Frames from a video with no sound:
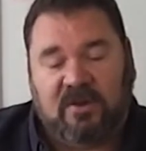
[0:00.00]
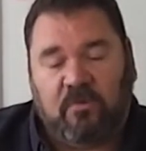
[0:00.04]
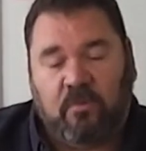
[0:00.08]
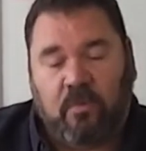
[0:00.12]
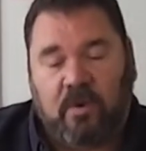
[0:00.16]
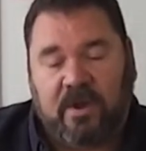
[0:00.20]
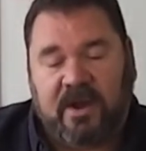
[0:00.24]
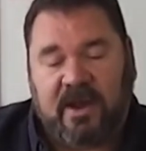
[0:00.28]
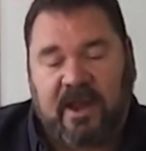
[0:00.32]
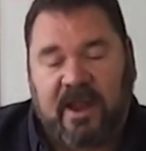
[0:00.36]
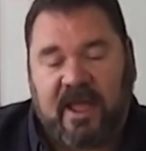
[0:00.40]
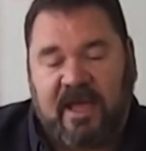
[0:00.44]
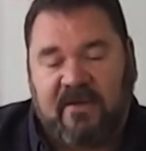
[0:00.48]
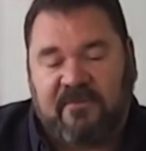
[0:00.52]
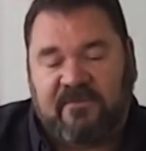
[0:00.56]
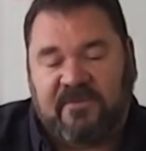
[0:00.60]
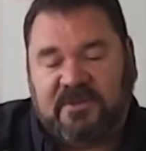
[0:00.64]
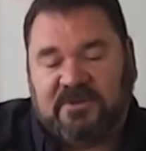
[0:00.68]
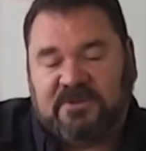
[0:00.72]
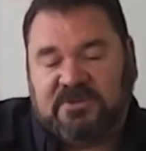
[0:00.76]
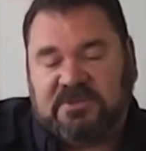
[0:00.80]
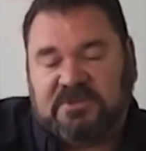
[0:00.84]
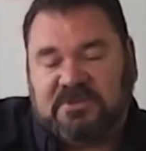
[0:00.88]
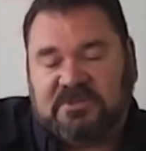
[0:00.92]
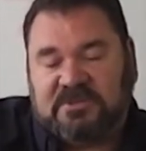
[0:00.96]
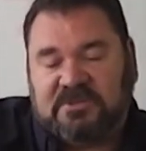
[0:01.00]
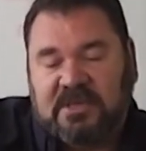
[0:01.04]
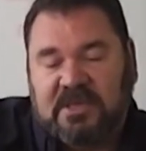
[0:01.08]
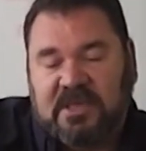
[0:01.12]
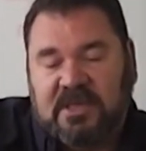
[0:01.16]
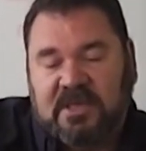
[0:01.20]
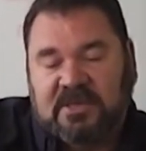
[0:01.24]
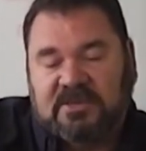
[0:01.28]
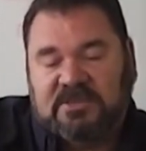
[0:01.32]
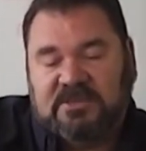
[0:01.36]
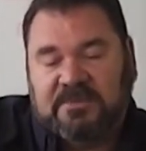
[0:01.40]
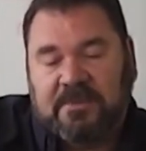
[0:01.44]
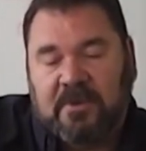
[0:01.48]
of 1.5 inches,
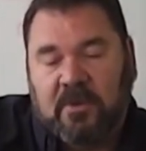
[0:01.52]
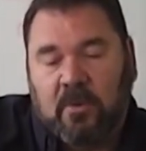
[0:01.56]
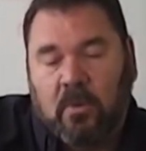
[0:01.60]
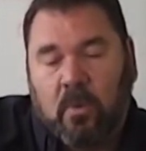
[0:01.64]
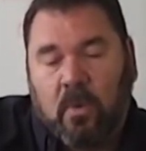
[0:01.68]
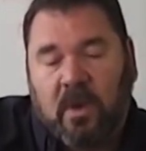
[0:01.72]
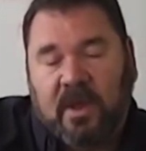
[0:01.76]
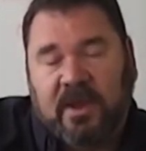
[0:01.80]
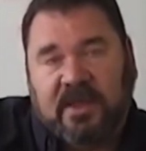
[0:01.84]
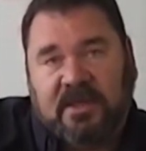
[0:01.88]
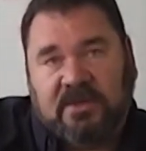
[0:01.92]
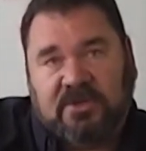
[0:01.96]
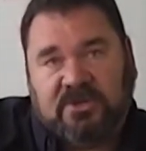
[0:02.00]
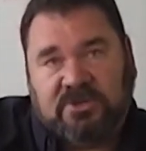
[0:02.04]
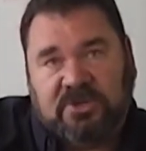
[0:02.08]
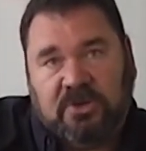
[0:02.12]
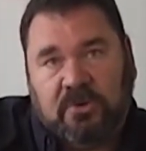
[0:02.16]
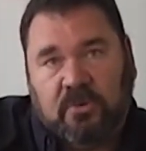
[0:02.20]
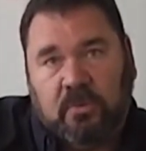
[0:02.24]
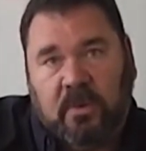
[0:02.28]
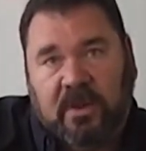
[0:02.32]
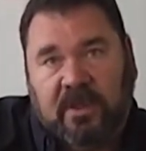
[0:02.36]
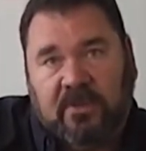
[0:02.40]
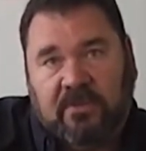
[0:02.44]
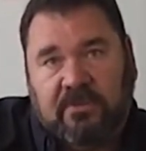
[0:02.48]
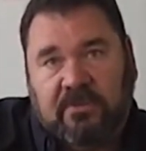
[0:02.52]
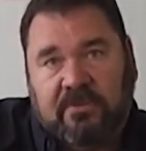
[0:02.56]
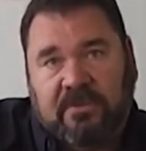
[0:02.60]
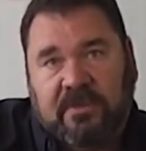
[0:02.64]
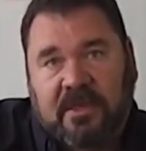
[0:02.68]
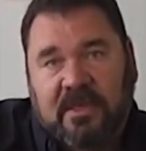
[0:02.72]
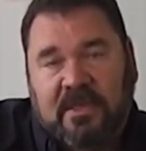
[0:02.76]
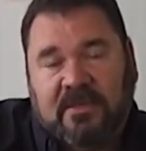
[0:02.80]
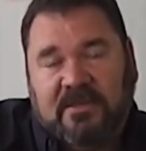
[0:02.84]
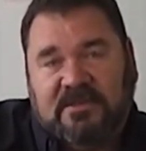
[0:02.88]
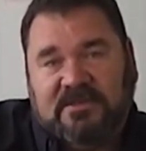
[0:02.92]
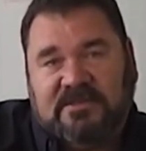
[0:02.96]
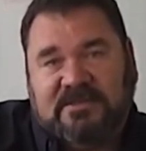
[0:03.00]
to be 1 inch in width.
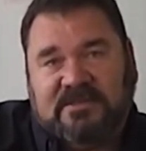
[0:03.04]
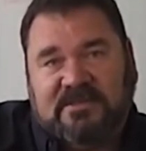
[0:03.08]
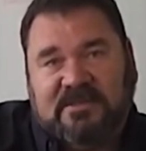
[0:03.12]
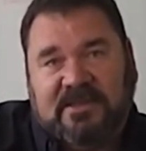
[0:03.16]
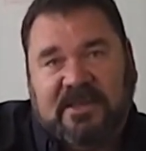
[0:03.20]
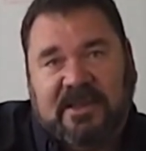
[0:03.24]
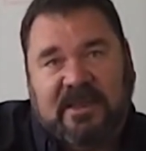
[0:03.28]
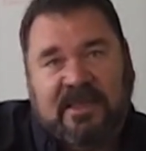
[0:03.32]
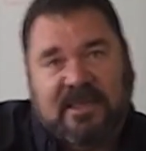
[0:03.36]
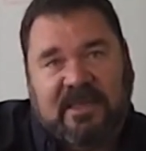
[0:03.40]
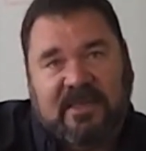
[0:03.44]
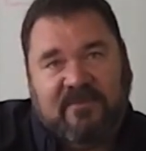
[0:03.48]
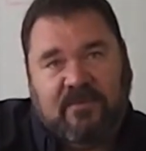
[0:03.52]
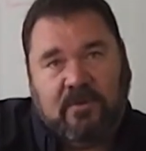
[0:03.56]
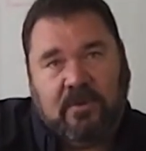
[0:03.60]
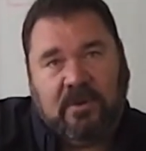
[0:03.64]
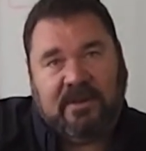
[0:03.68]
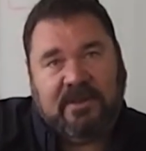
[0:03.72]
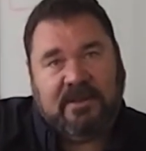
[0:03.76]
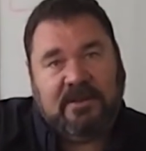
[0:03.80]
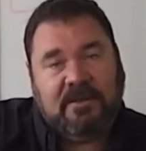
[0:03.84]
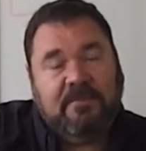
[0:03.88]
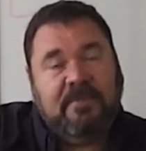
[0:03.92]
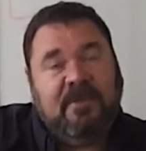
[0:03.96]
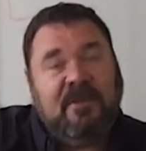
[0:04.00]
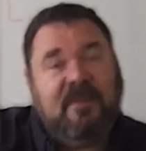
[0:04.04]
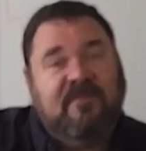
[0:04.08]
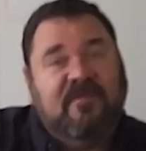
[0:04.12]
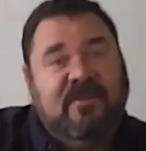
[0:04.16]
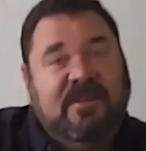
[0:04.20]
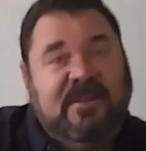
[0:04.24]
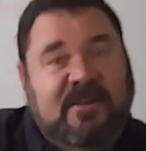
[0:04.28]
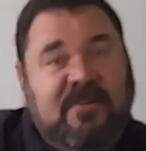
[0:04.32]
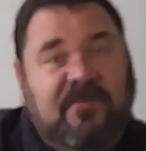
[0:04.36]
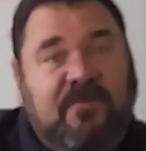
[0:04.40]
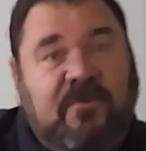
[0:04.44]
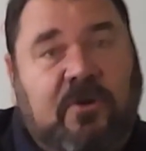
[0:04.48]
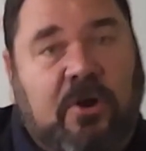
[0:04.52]
This is going to give you a little bit of
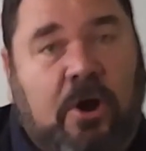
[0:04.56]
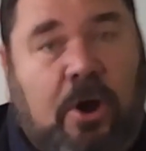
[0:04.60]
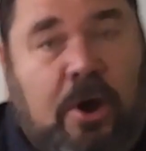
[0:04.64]
a different